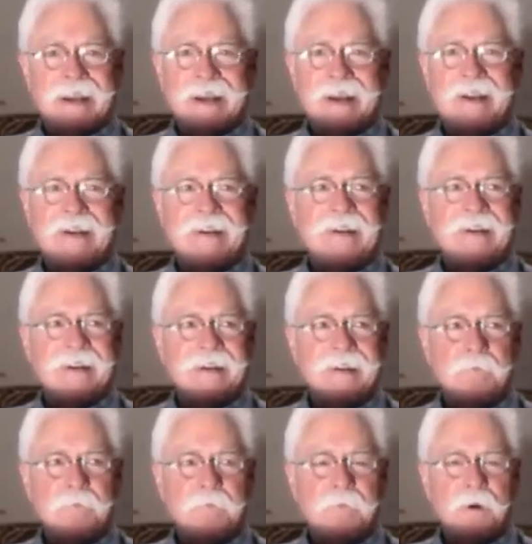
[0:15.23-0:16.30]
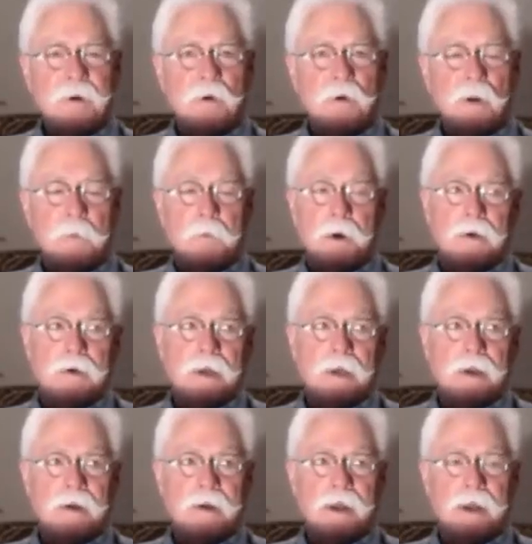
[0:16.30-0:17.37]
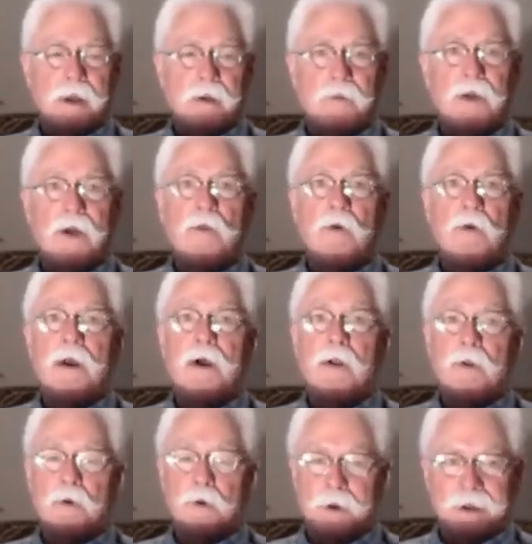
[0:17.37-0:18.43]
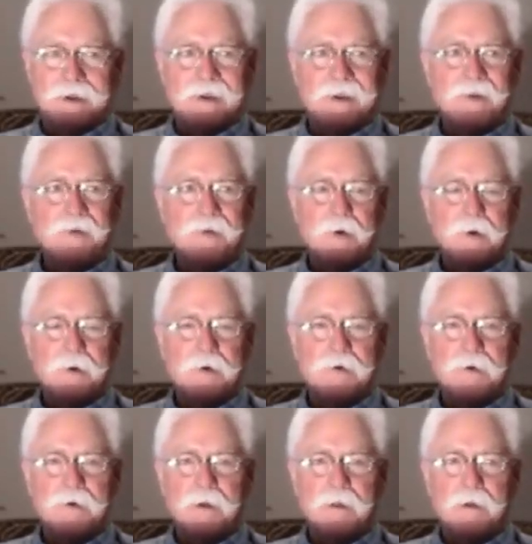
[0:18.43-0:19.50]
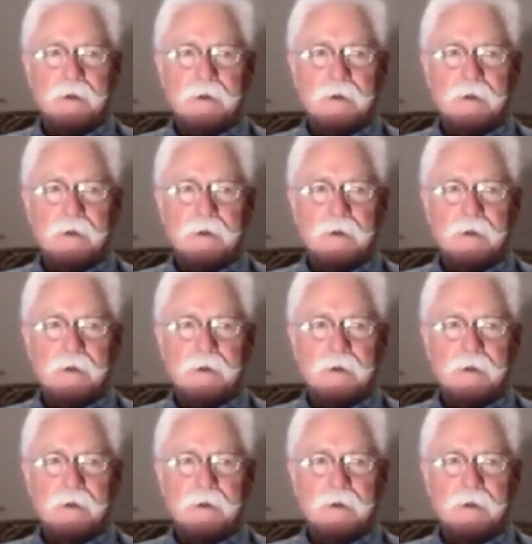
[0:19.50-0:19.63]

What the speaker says: Dan, I call him Montana Dan, the other elder at In Church.